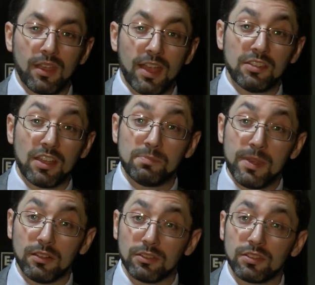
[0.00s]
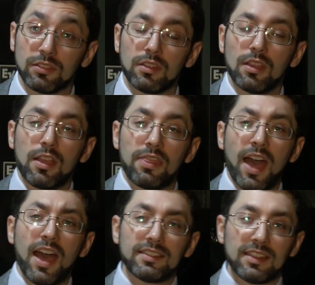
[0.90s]
as built,
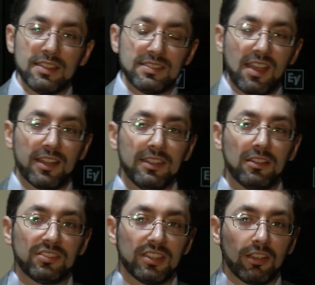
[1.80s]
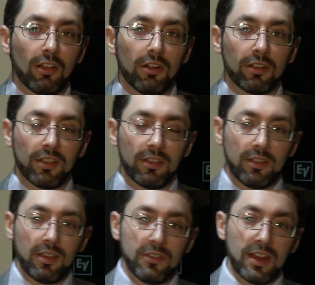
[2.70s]
that is the ideal synagogue
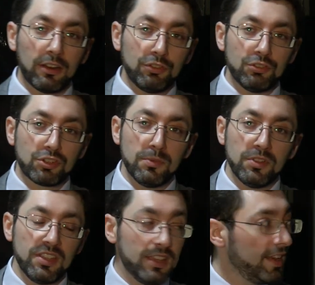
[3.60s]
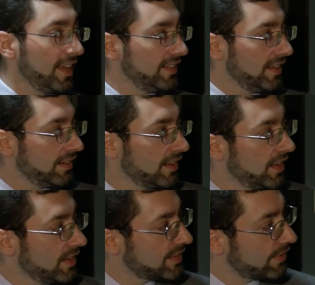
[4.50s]
of an Anglo-Jewish community in
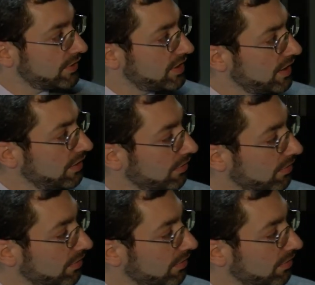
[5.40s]
1870,